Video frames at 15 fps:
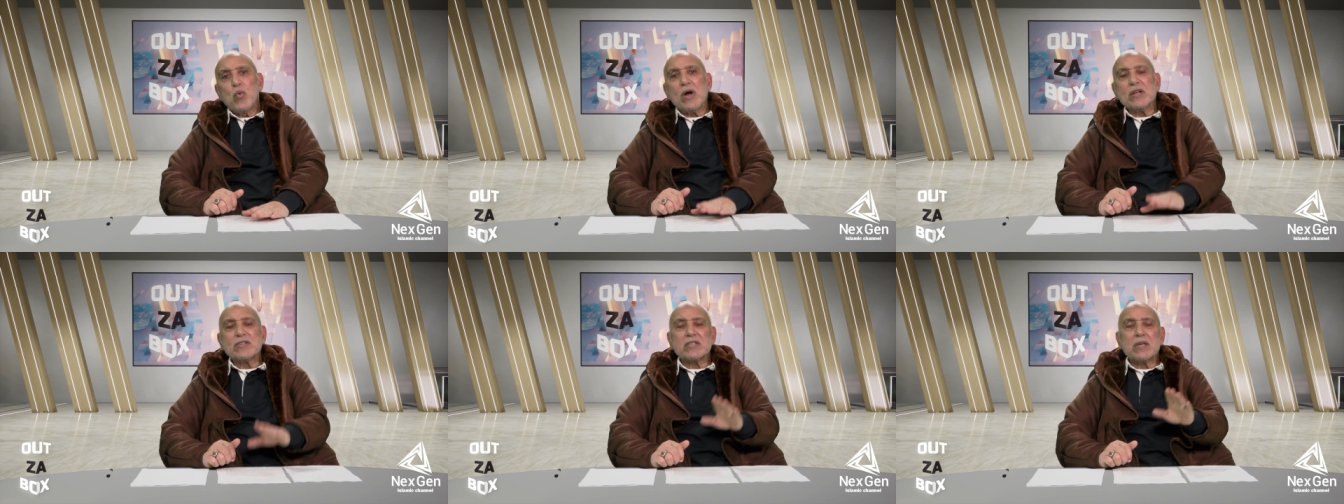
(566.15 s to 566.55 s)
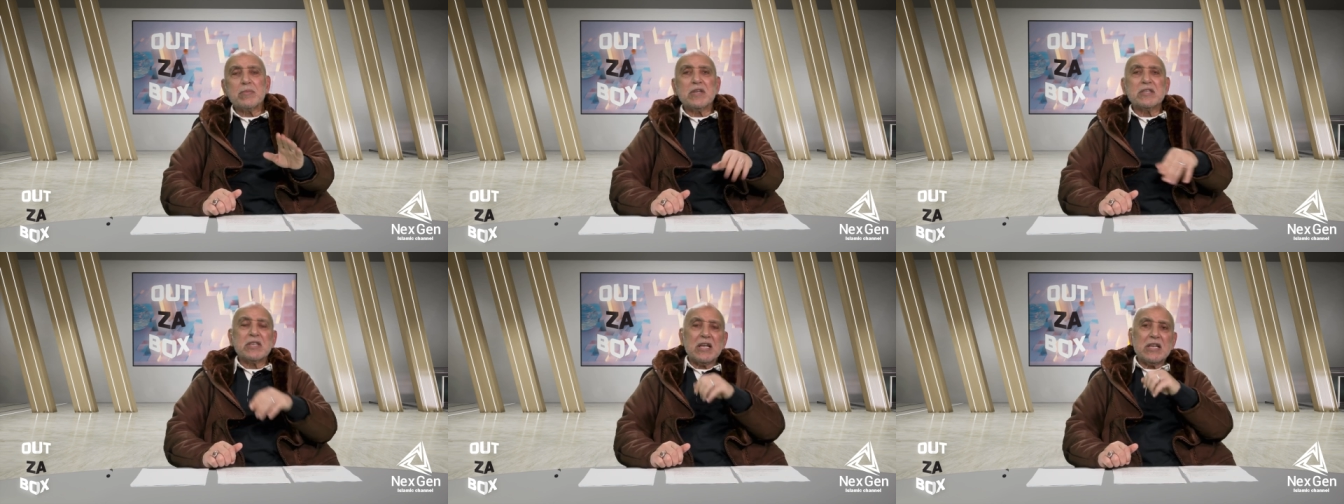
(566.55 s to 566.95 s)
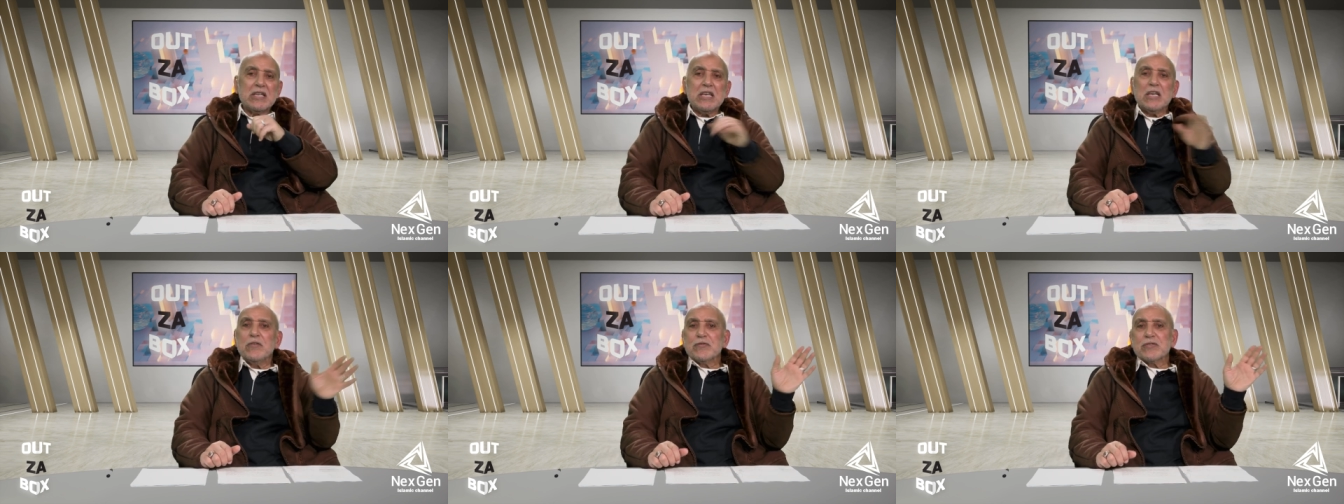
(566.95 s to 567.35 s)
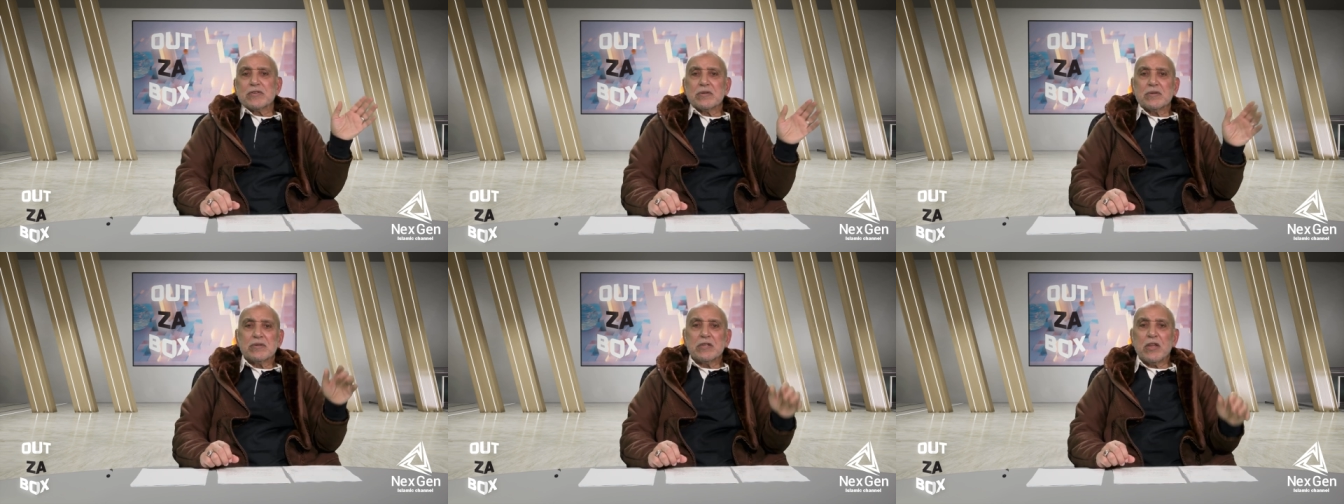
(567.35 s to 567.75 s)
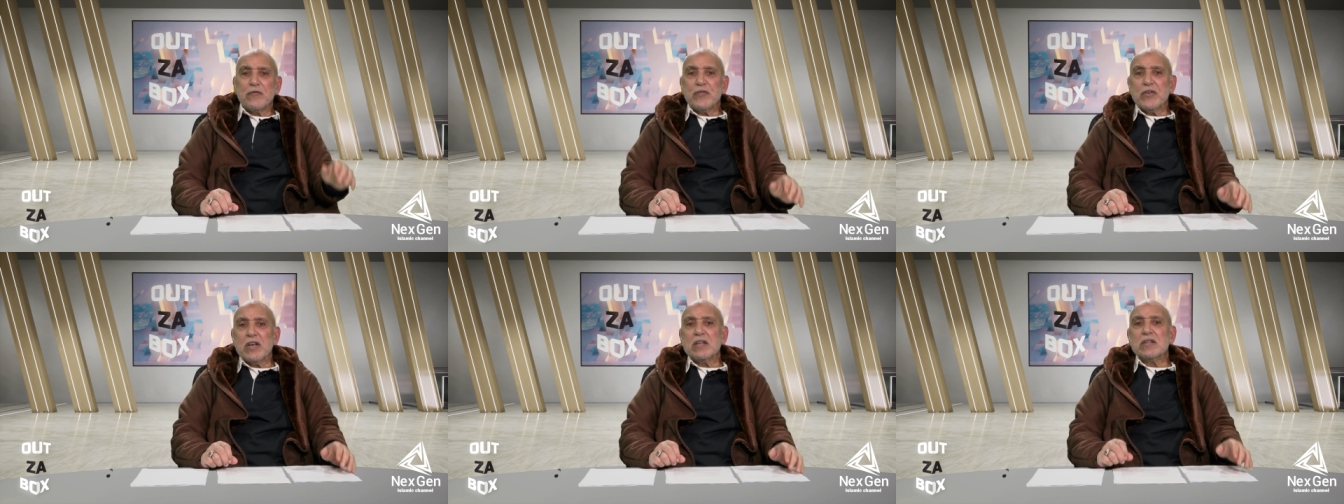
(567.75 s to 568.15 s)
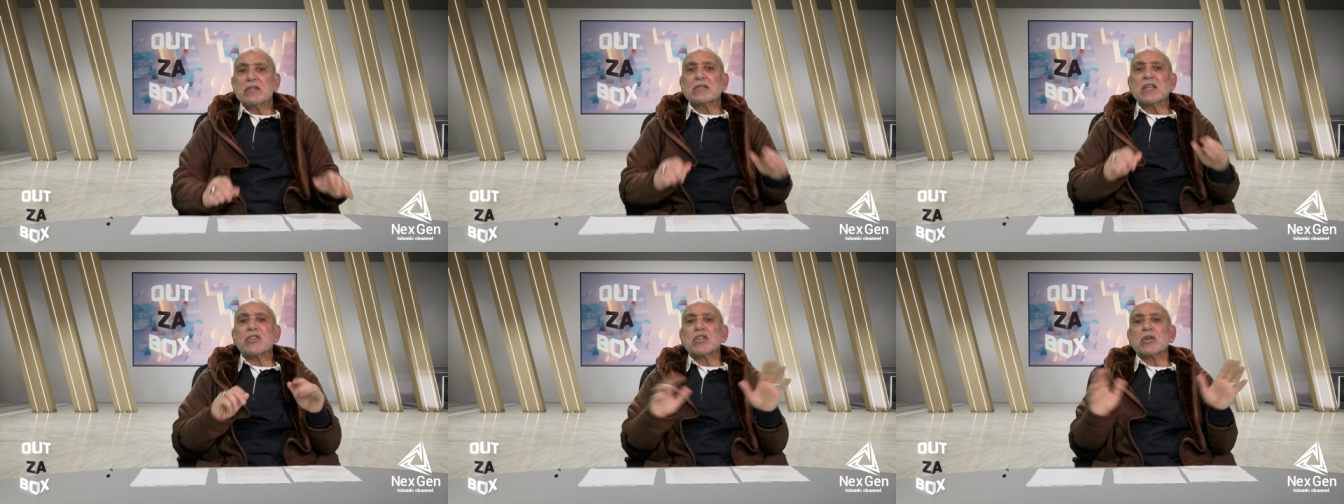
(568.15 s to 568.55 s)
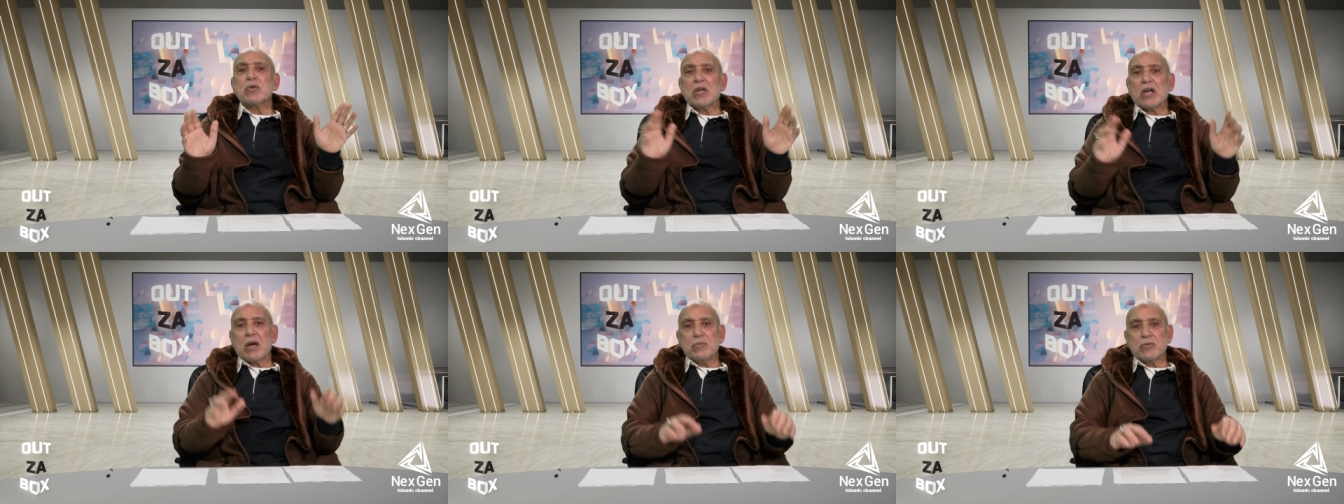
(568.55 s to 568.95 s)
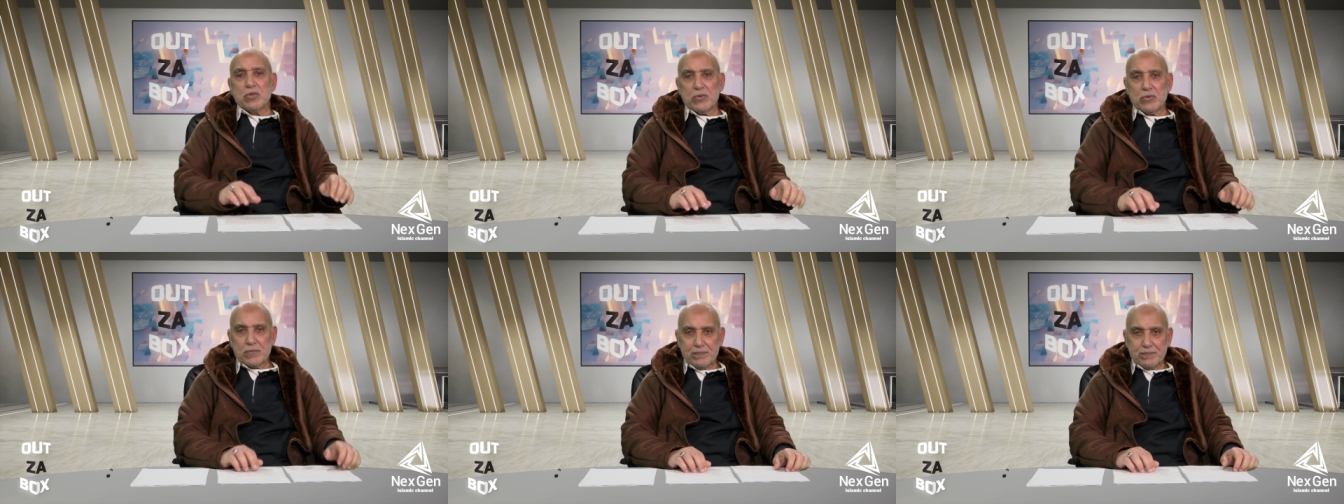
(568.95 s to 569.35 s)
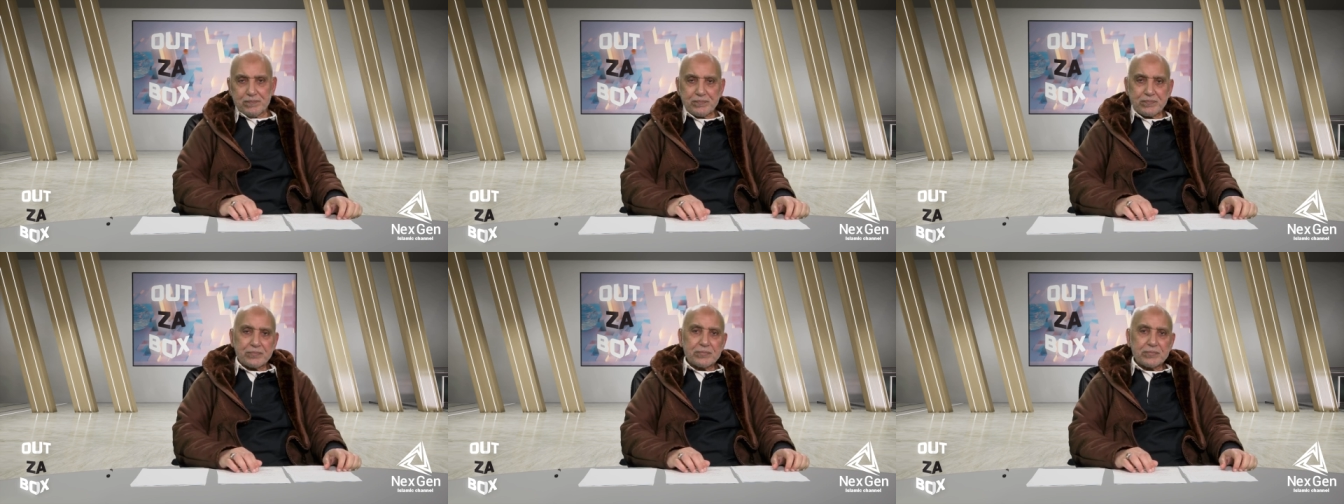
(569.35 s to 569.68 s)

Once the media leaves the field, nothing will come to you.